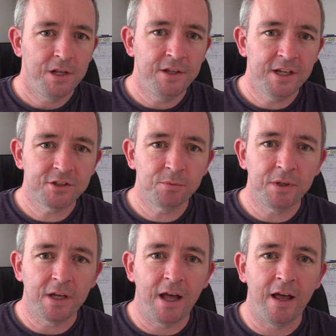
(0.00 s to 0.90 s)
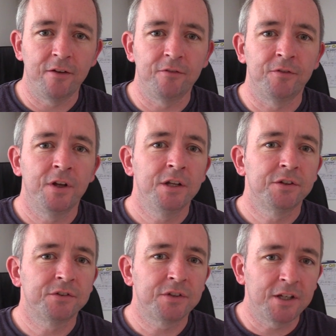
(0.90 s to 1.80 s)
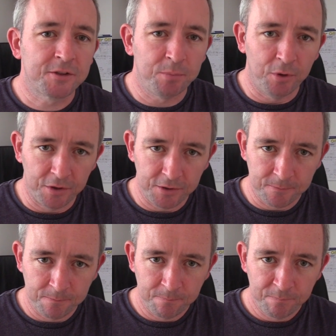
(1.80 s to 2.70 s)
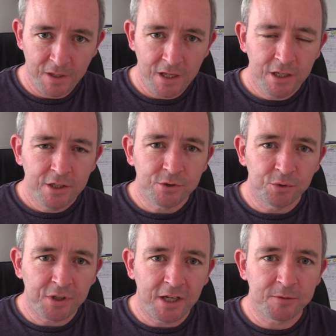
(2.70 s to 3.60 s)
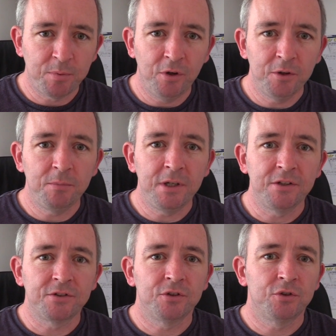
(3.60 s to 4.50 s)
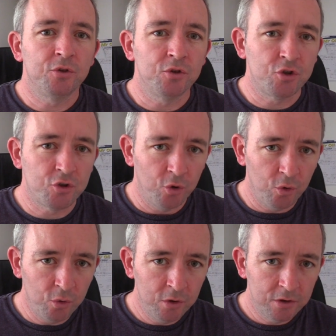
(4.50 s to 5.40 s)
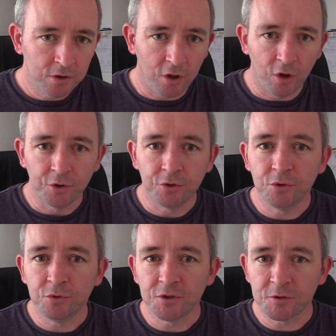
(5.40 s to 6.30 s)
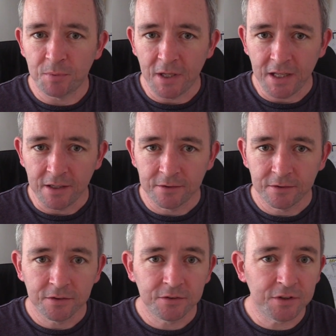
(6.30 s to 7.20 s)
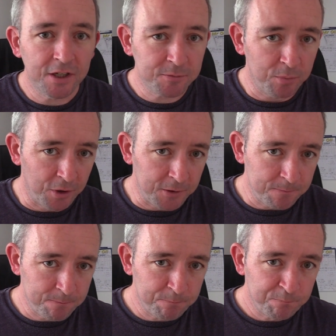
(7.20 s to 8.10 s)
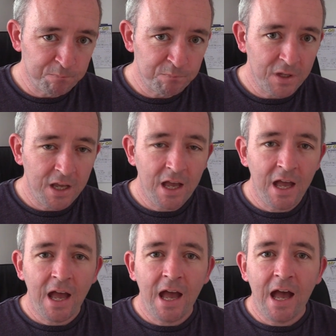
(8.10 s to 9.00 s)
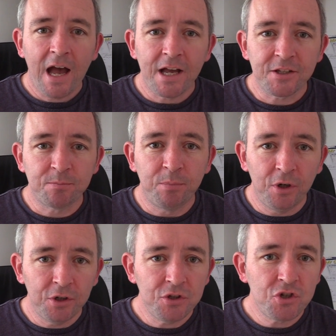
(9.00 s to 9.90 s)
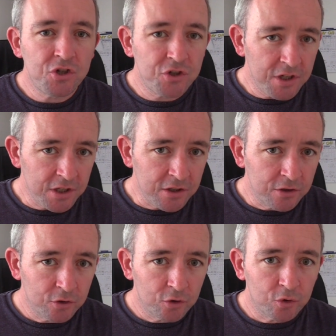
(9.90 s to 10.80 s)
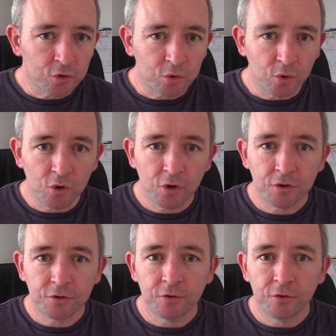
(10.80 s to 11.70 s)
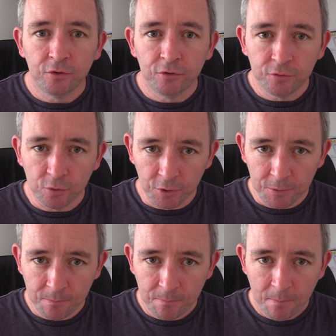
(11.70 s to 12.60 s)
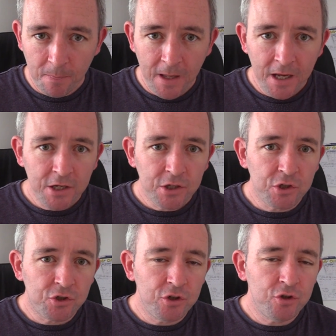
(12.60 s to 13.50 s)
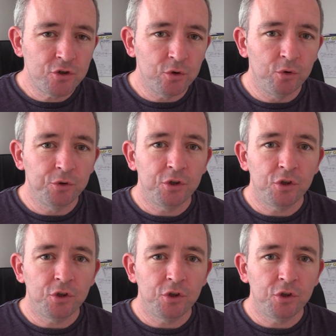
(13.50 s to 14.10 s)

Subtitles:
Next we have taspáin. So taspáin means to show or to display. Taspáin. Haspáin sí crógacht mhór. She showed